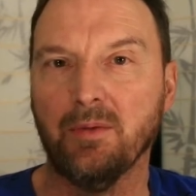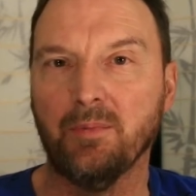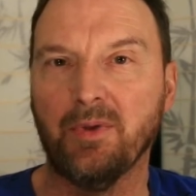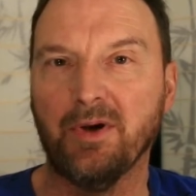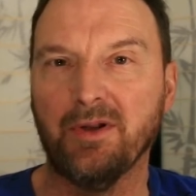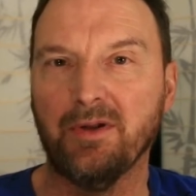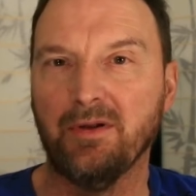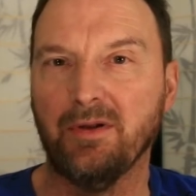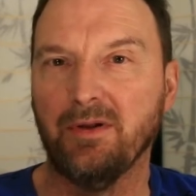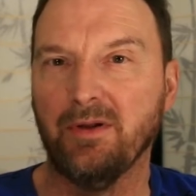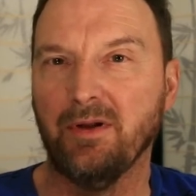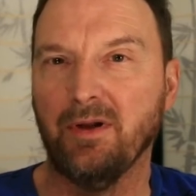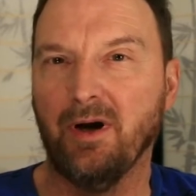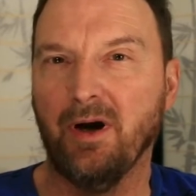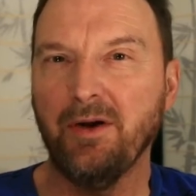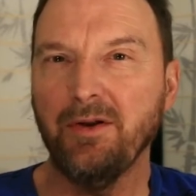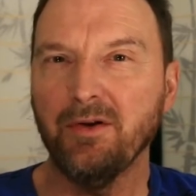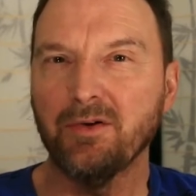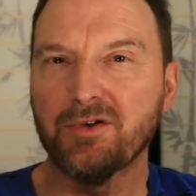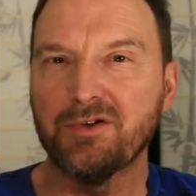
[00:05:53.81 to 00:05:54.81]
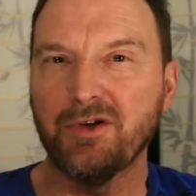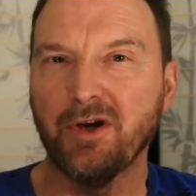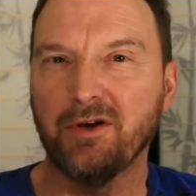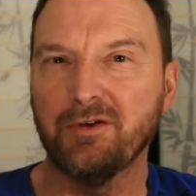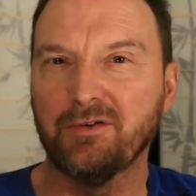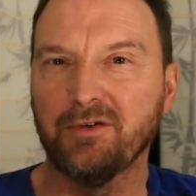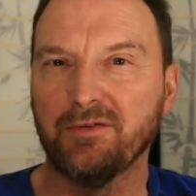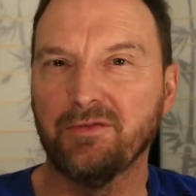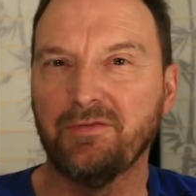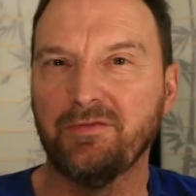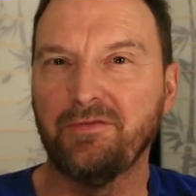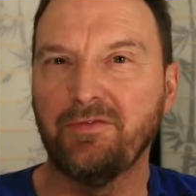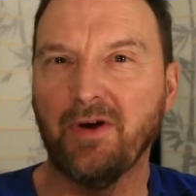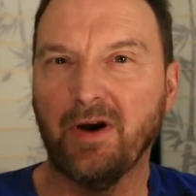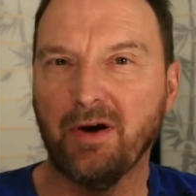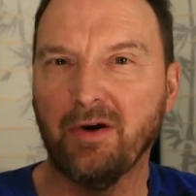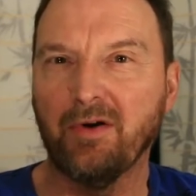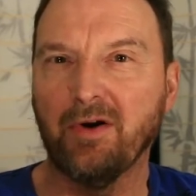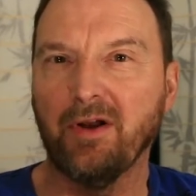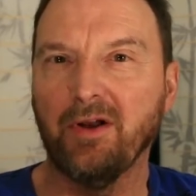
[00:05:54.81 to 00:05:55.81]
but audio checks are
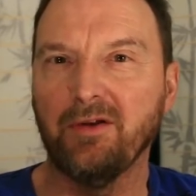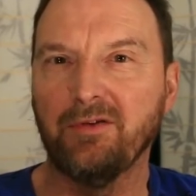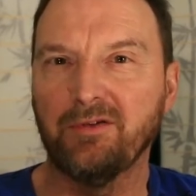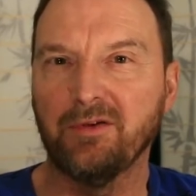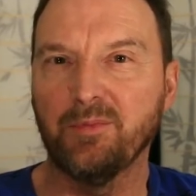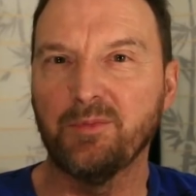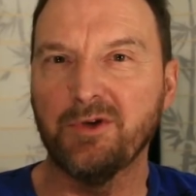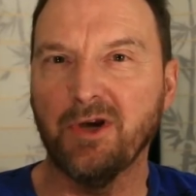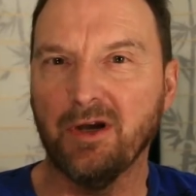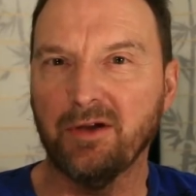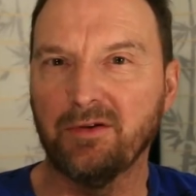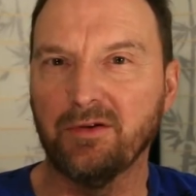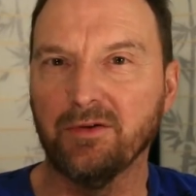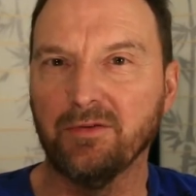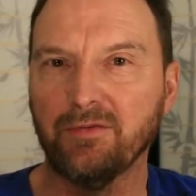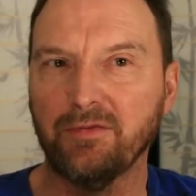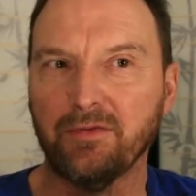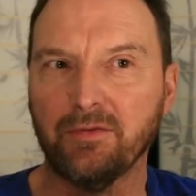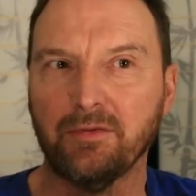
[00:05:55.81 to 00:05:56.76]
very subjective.